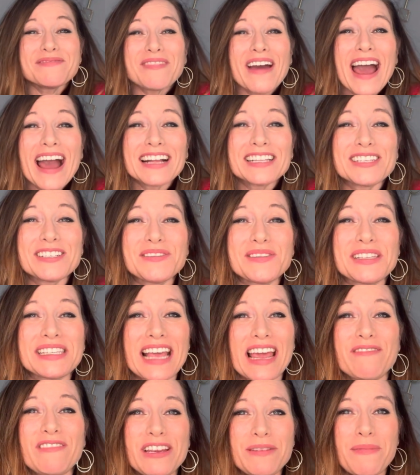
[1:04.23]
back to
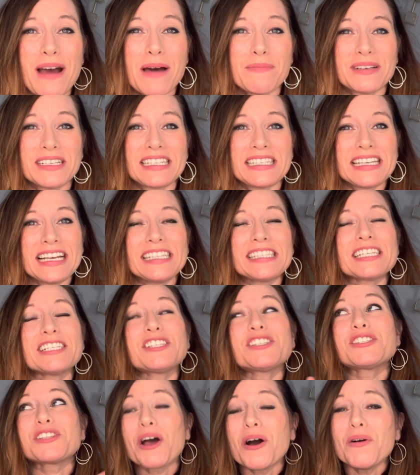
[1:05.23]
Saving Mamacita.
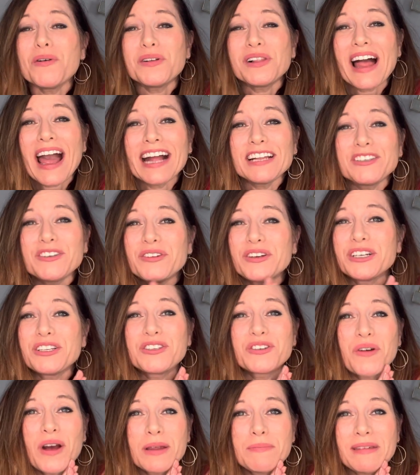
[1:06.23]
So glad you could
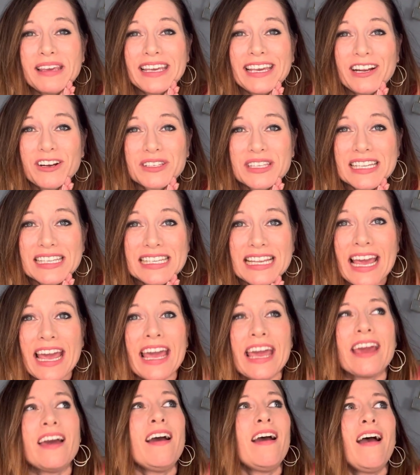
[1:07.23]
join me here
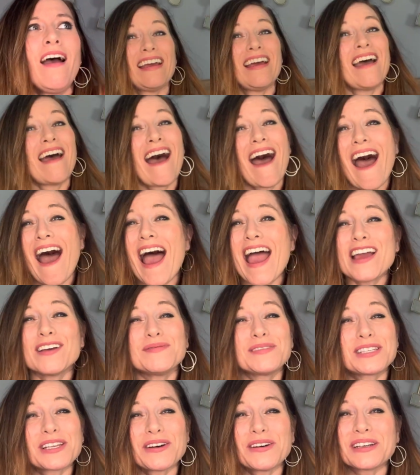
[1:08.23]
today. I am
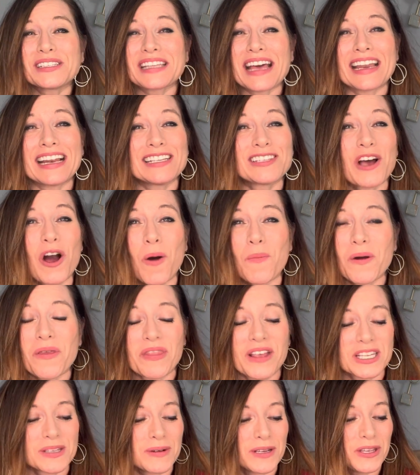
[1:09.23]
so excited to open
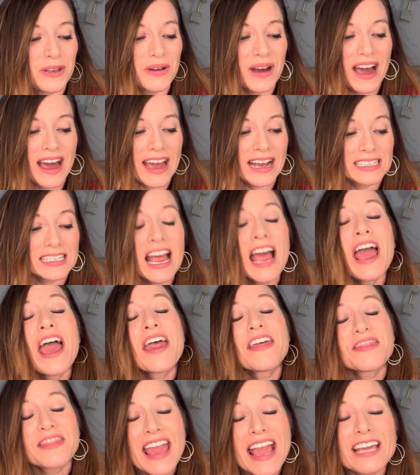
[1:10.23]
this one, you guys.
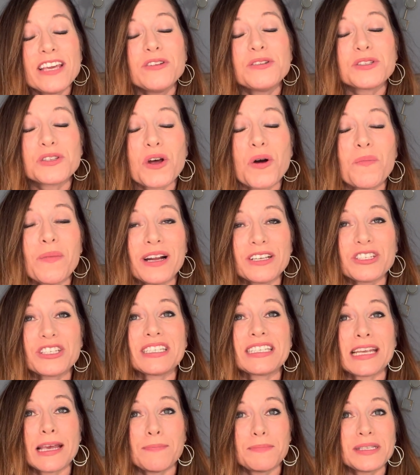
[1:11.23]
Thank you so much,
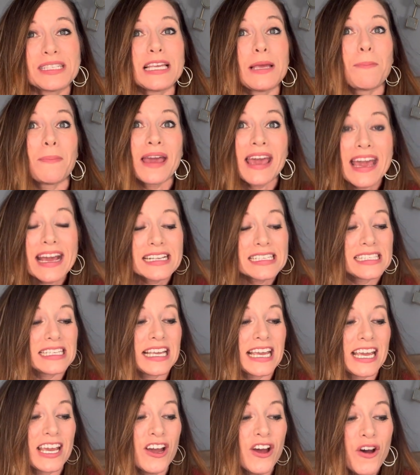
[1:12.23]
Tipsy
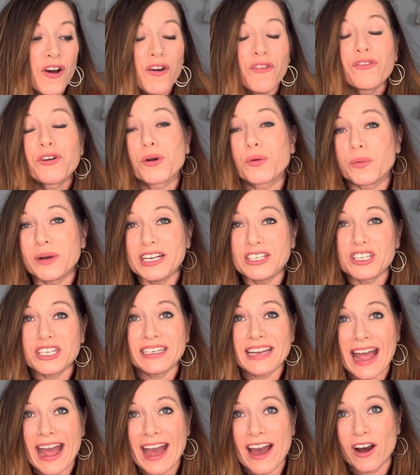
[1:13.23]
Pixie, for reaching
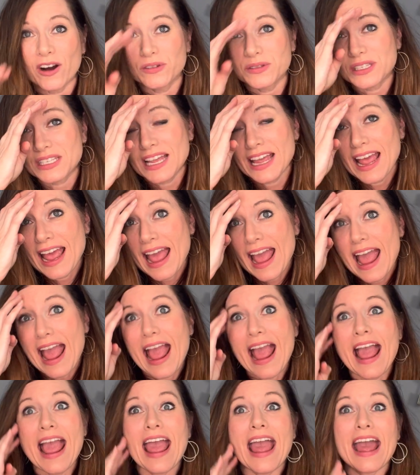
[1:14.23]
out
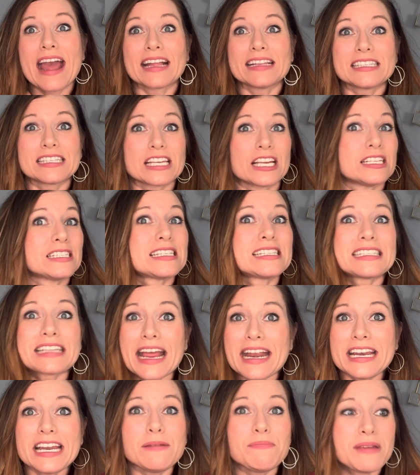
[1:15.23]
and
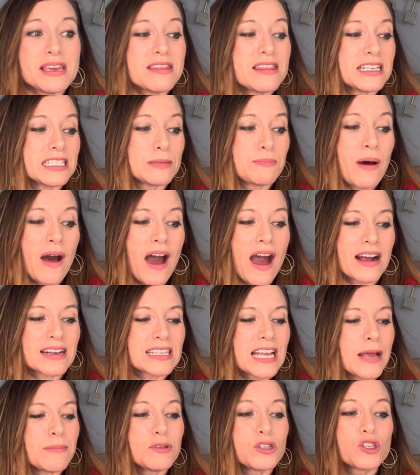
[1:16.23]
sending me this box.
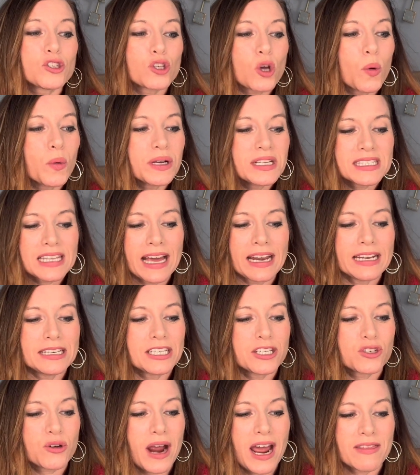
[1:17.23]
I'm so excited to
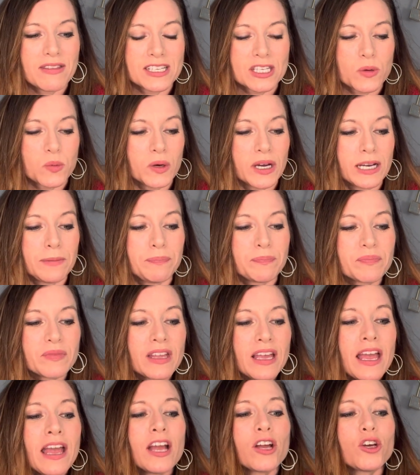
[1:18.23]
try this one.
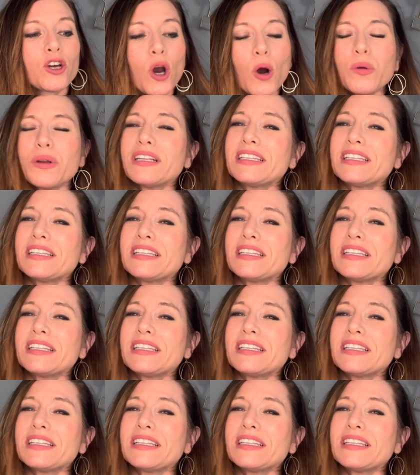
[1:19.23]
Go to